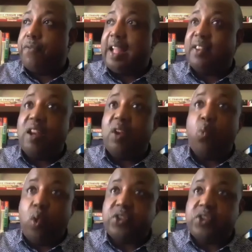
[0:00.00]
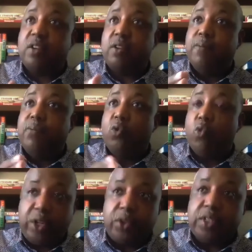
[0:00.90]
fact that it wasn't
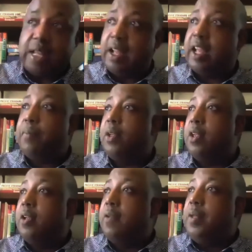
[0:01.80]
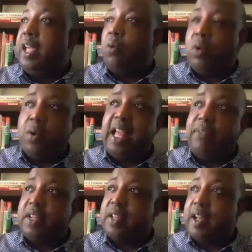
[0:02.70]
real time and we were
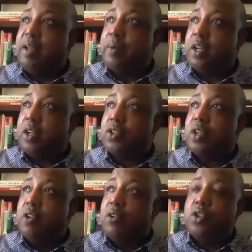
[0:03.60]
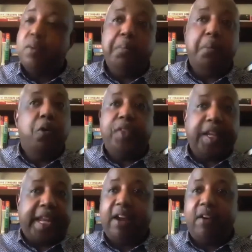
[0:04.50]
having time cuts to move the
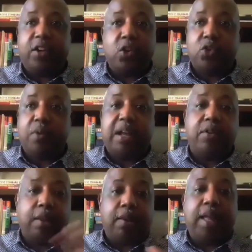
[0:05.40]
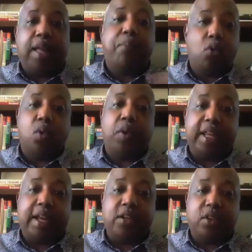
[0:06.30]
characters around a lot more when they
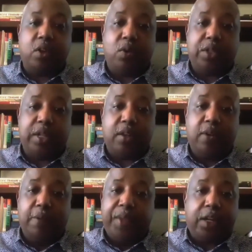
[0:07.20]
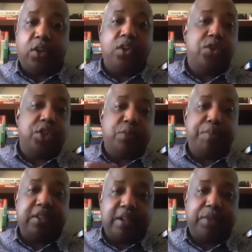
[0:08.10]
got to the hotel. It couldn't just
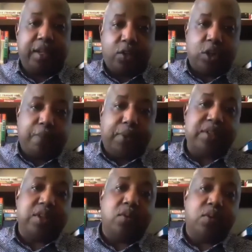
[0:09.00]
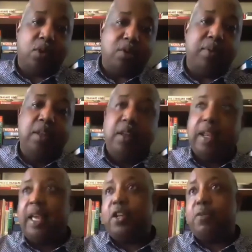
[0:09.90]
be something that took place in a room.
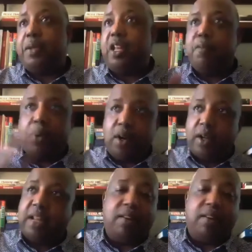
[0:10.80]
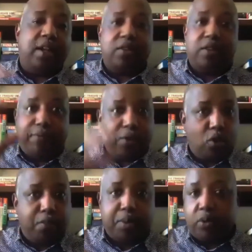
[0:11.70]
It had to be in parking lots, in
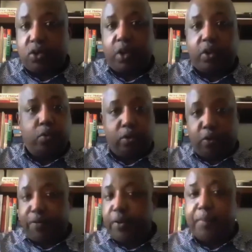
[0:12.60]
phone booths, on the roof.